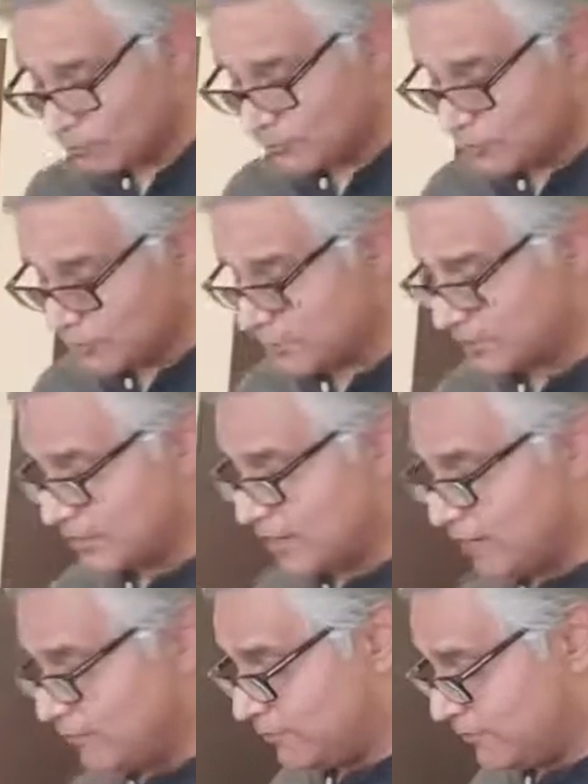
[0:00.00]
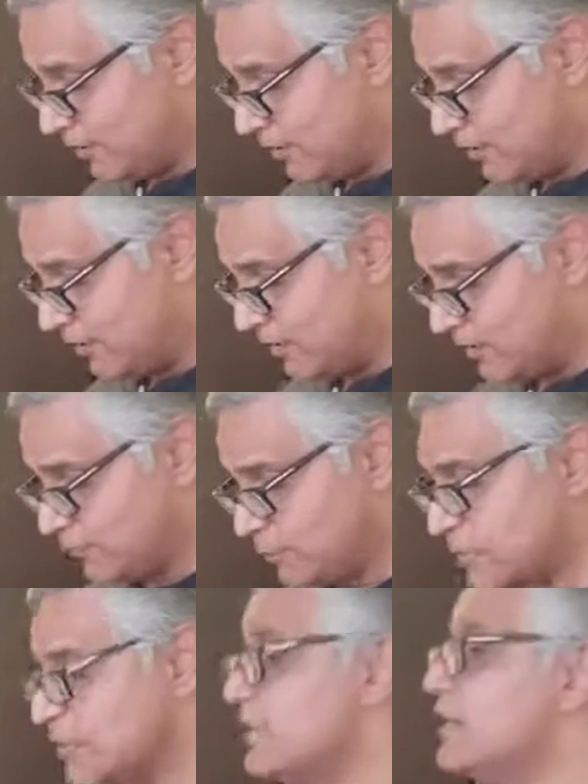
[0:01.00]
Most of the time, you know,
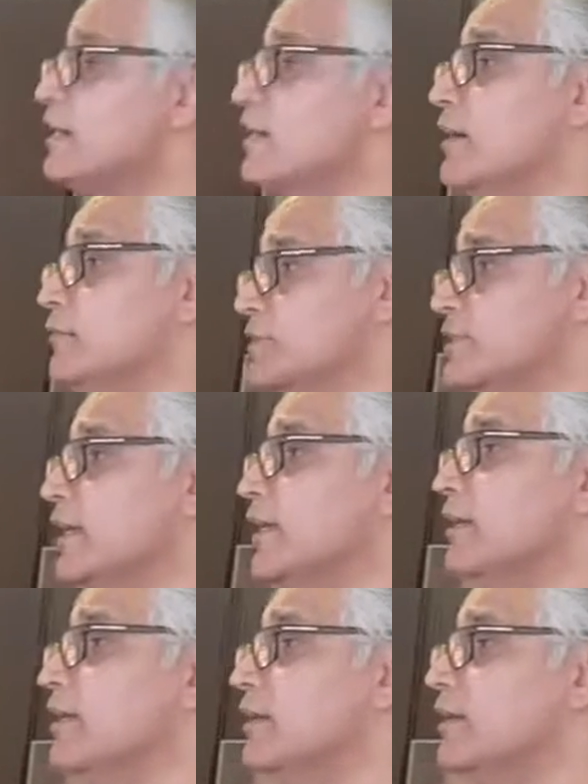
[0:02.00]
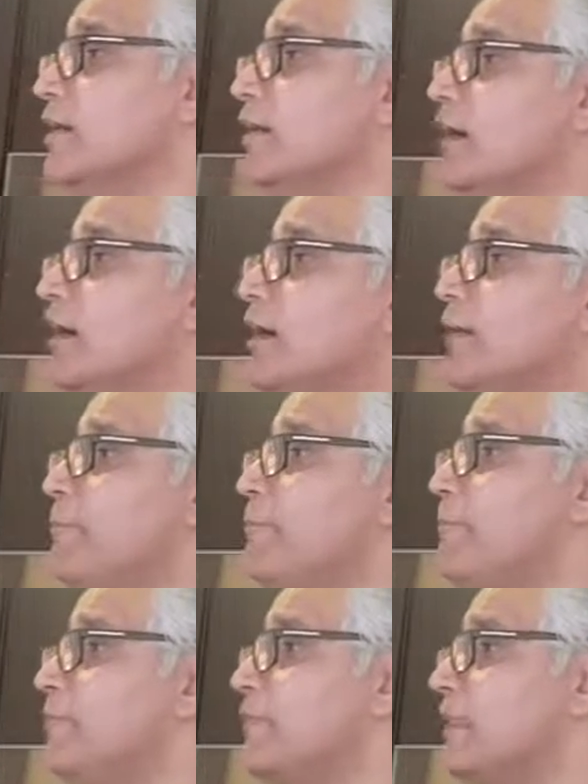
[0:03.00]
especially in India, I would say,
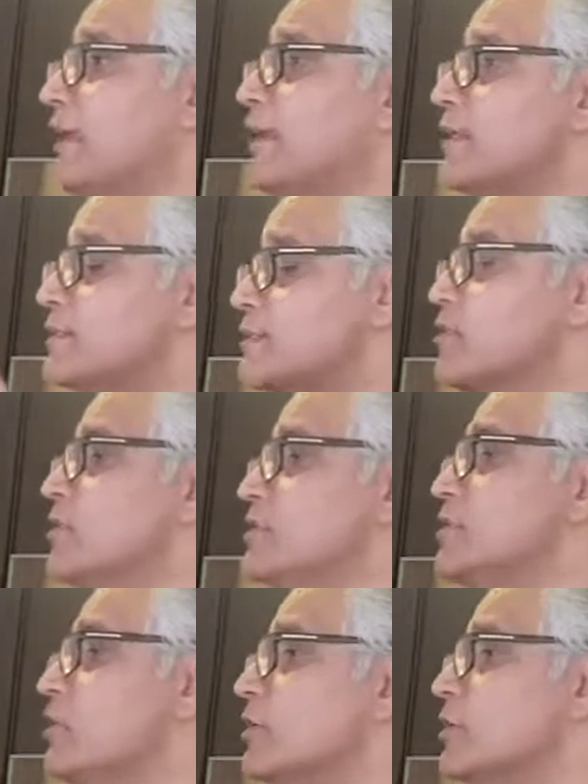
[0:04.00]
and it's not in